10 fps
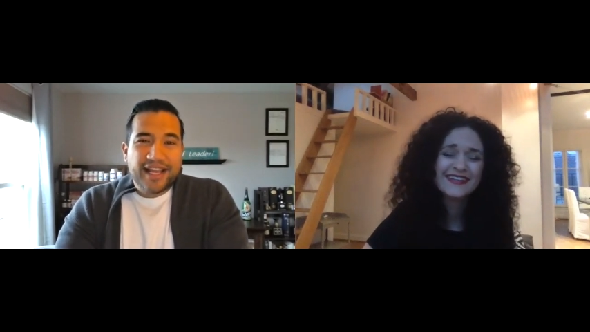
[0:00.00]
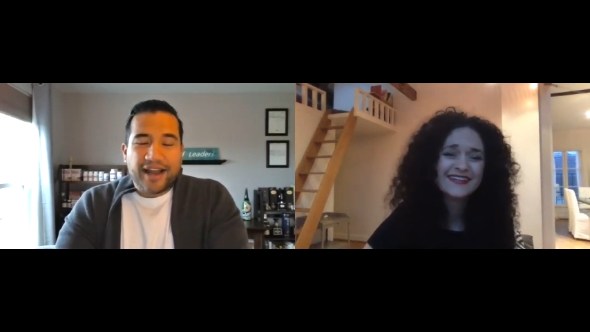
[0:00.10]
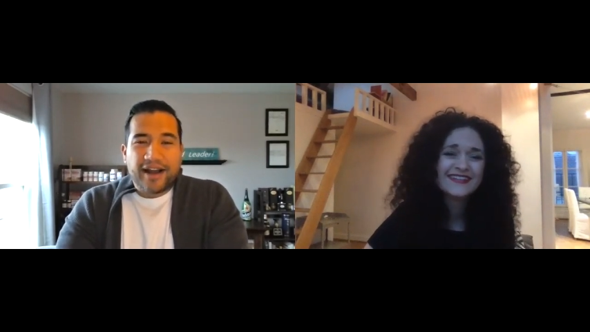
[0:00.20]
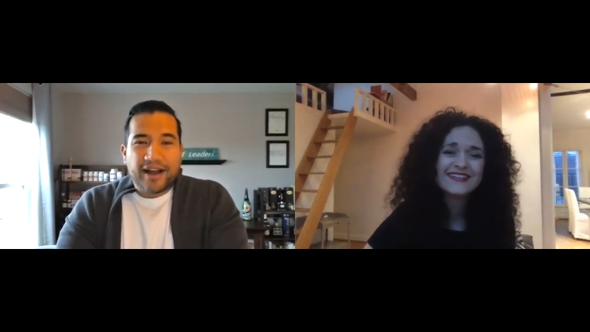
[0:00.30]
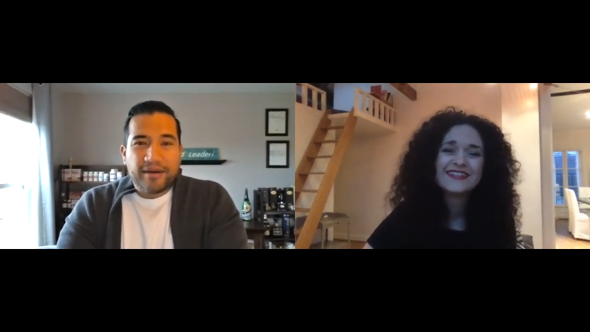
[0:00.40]

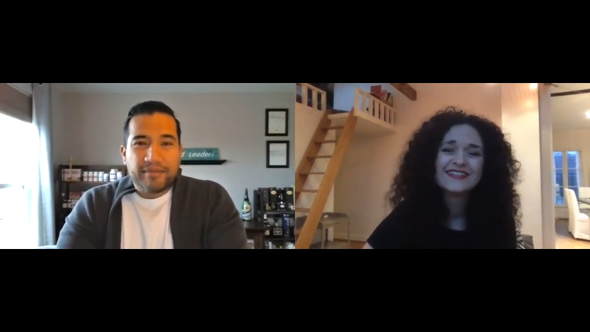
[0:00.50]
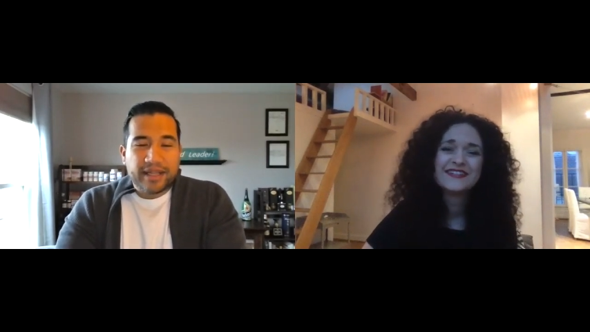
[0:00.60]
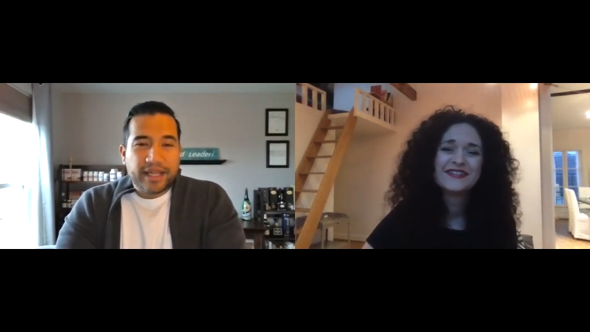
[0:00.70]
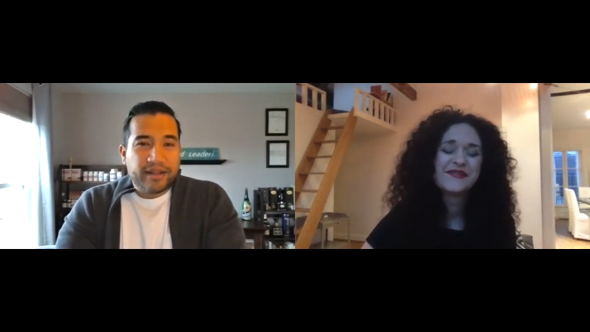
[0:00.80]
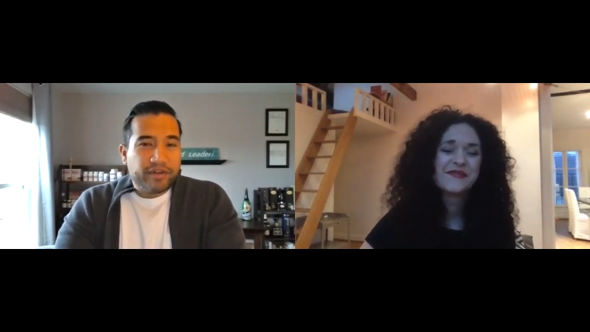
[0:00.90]
Speaker 1: Um, and
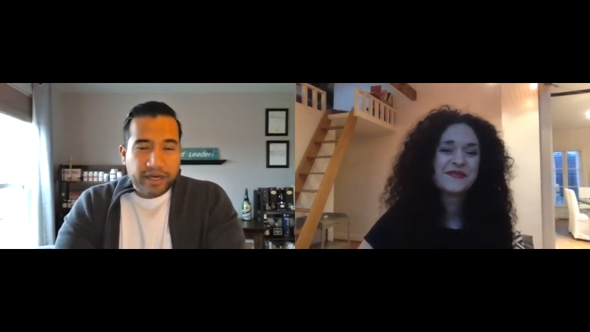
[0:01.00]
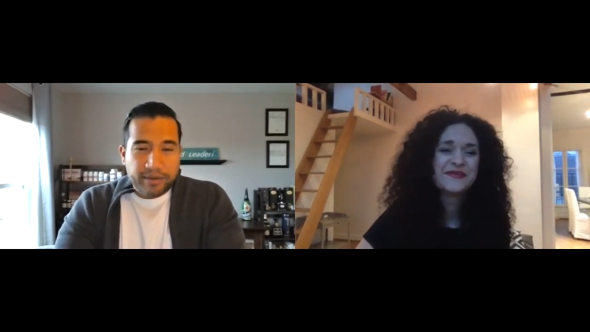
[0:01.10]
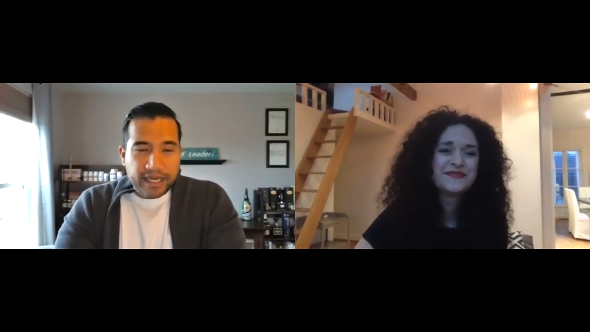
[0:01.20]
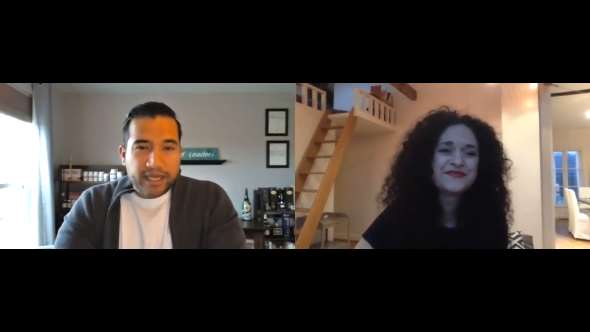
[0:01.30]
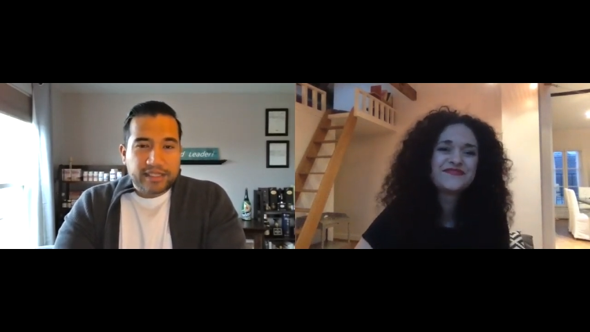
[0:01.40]
and
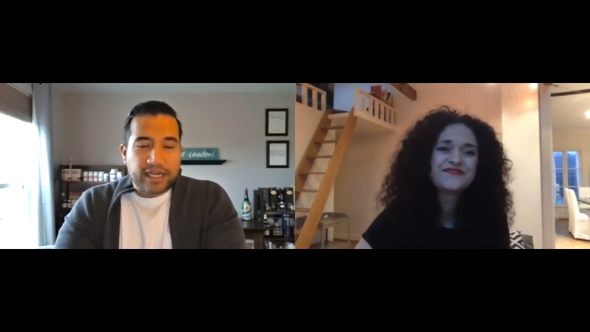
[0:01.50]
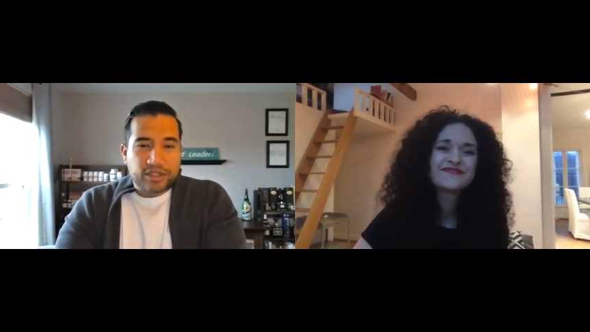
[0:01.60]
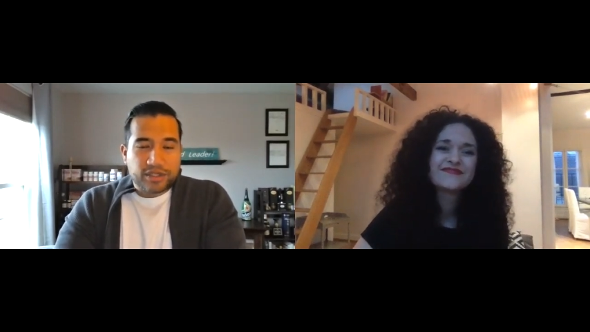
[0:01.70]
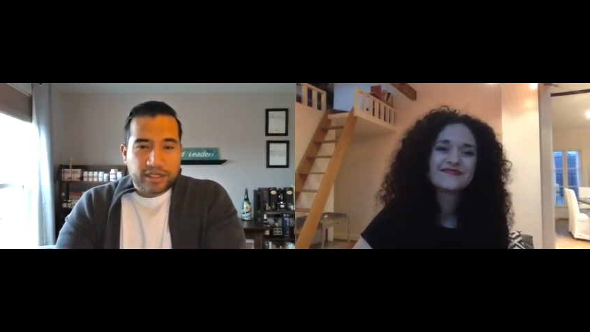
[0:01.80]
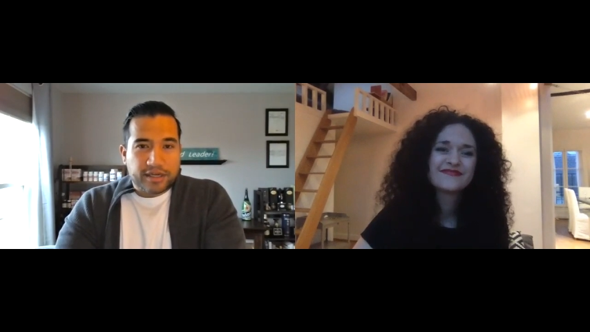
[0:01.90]
vitamin A is
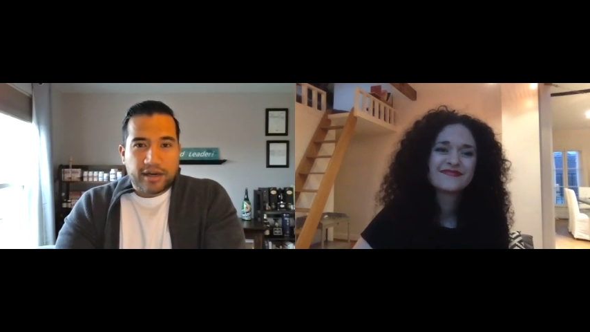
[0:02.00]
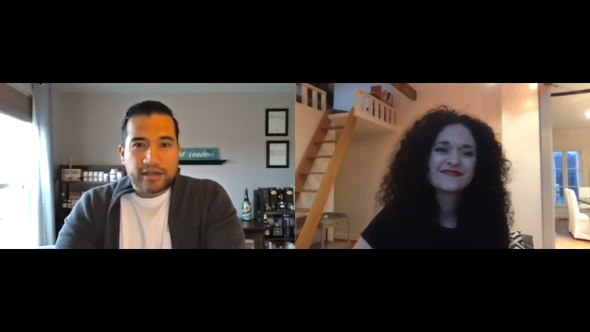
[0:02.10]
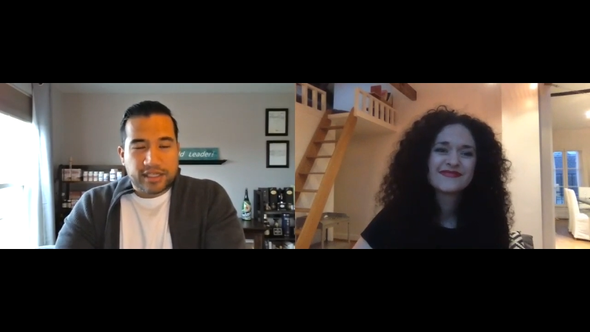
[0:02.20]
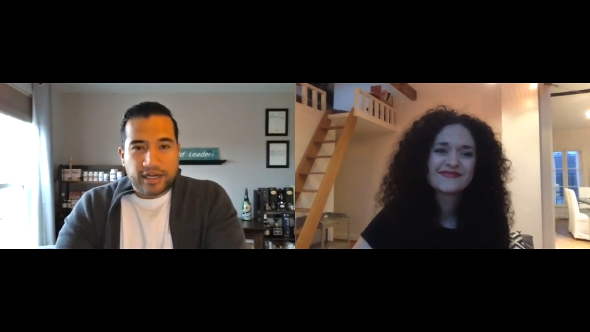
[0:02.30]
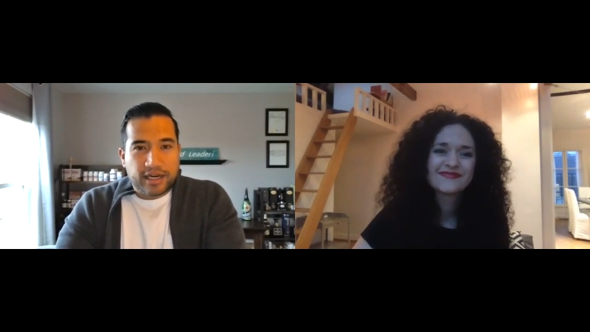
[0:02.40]
actually a
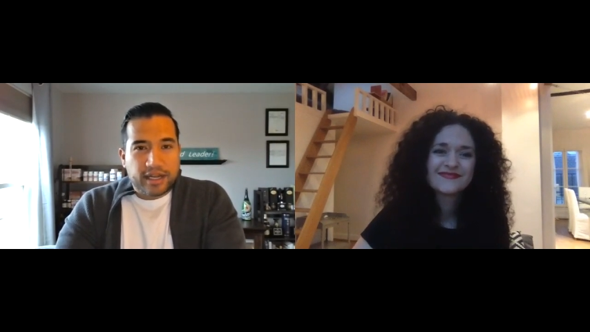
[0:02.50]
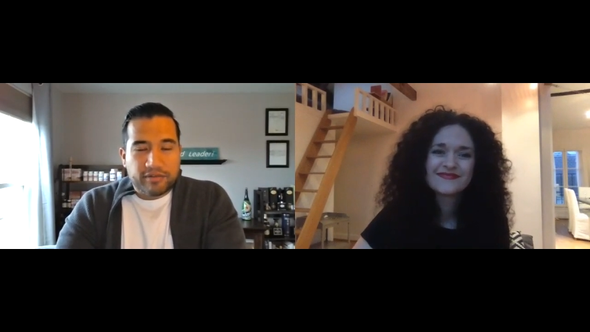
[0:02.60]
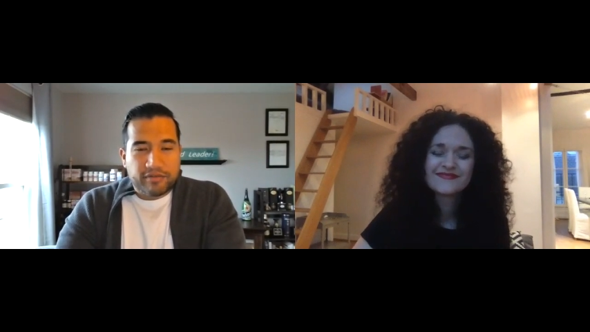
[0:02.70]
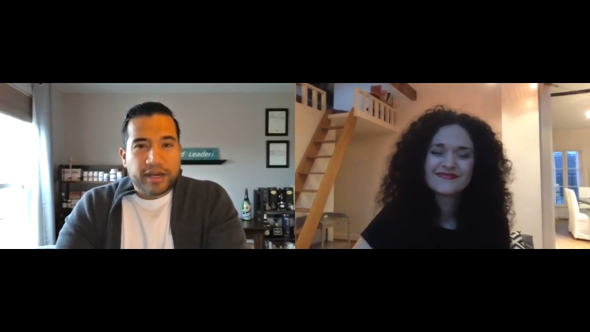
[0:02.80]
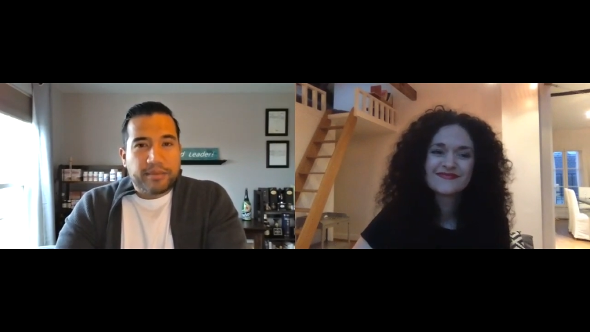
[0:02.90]
toxin and not a
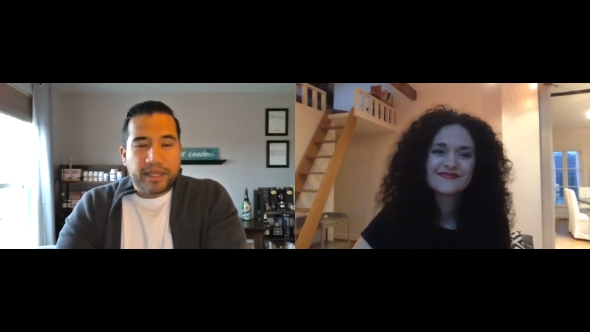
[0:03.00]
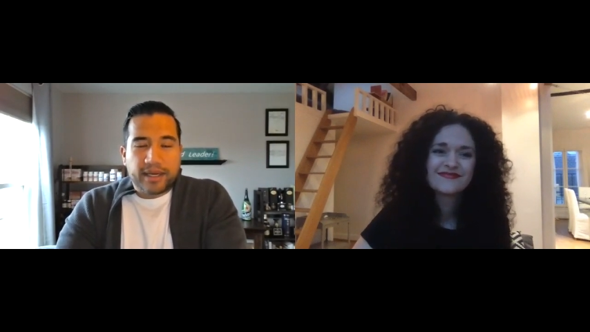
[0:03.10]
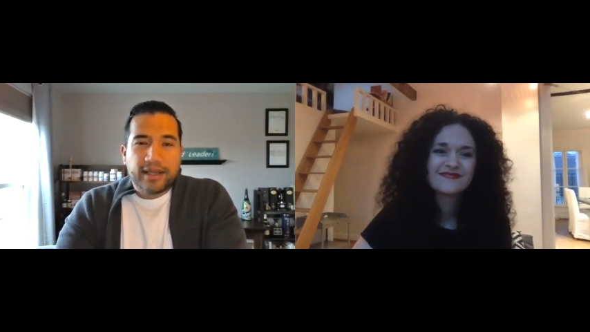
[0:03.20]
vitamin